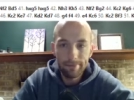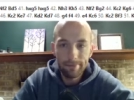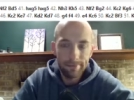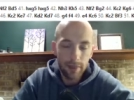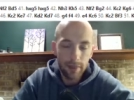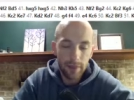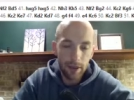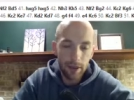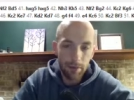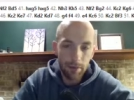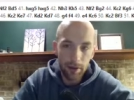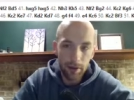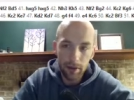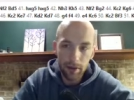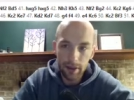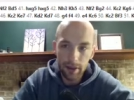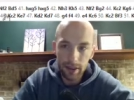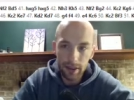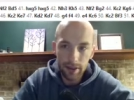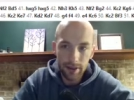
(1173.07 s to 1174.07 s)
Computer
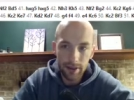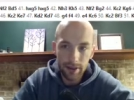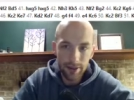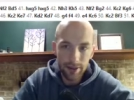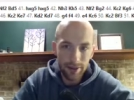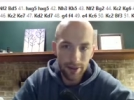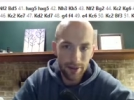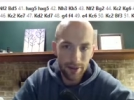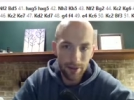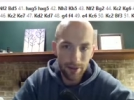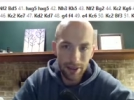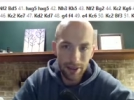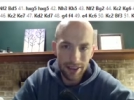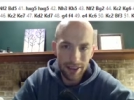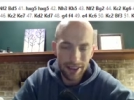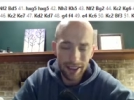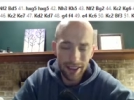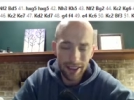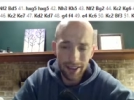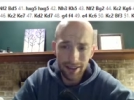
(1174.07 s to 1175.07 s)
says queen
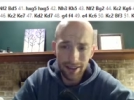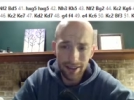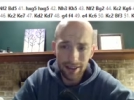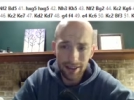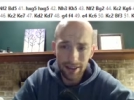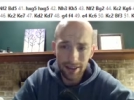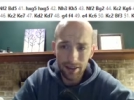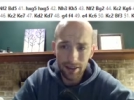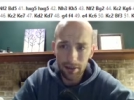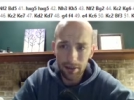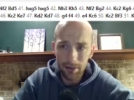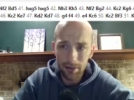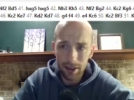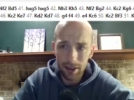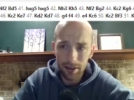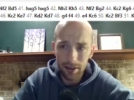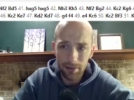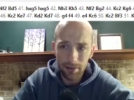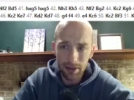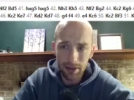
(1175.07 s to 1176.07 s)
c8 is slightly better,
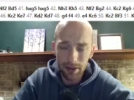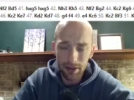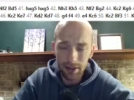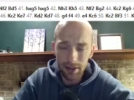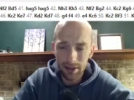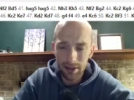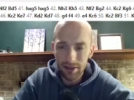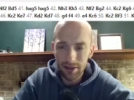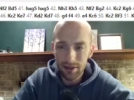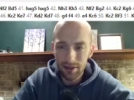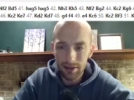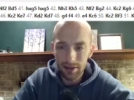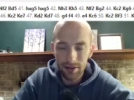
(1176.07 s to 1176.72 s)
but either